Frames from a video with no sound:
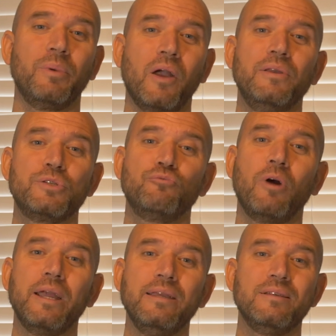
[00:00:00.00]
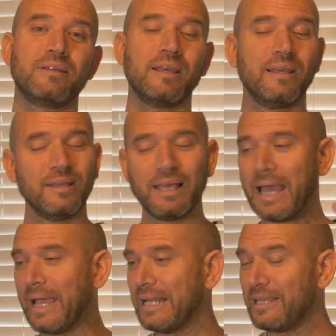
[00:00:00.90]
I'm going to raise,
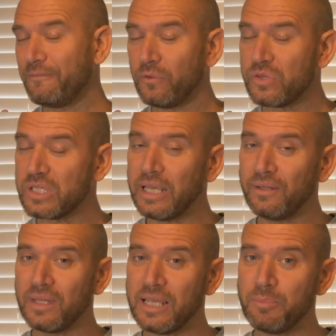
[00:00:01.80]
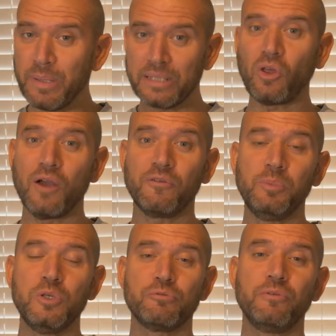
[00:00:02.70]
and if you've seen the big dive
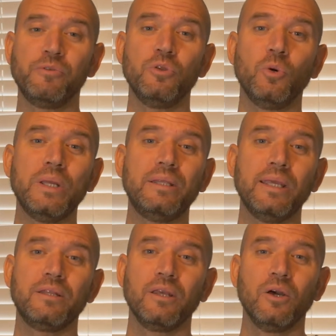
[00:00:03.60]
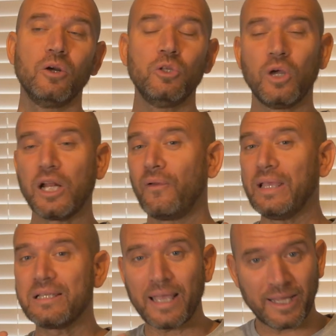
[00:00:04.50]
computer review that we did, you're going to know
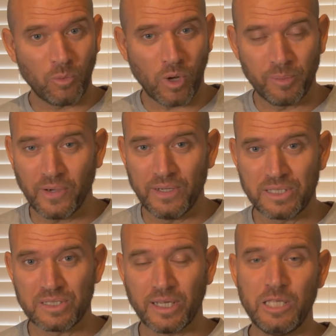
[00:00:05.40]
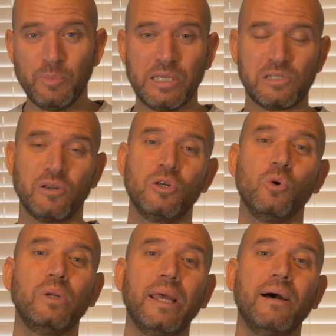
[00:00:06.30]
exactly what I'm going to say, because I
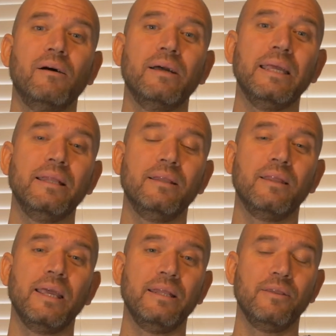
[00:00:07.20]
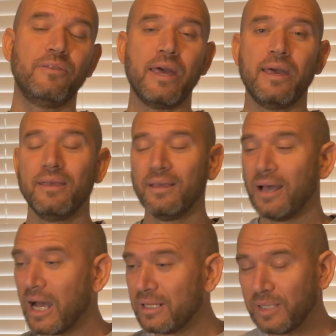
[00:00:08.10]
called it out in there
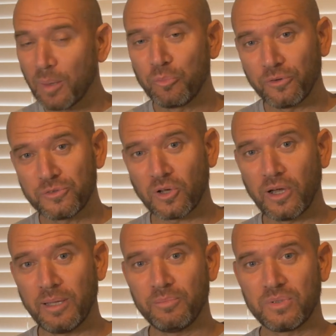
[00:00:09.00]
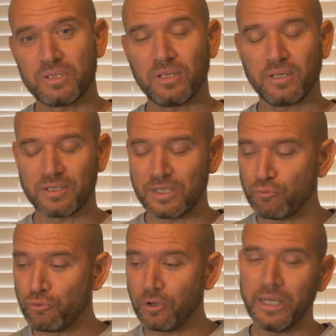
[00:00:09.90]
a number of times because it
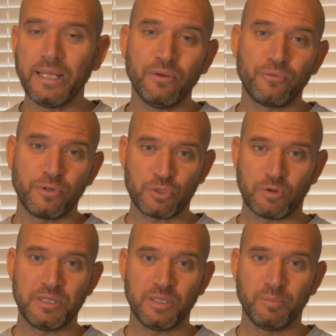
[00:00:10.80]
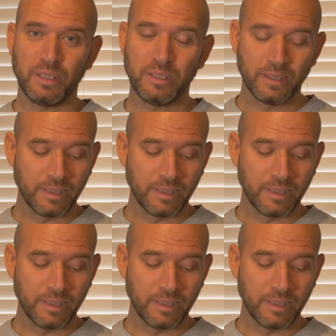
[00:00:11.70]
really frustrated me.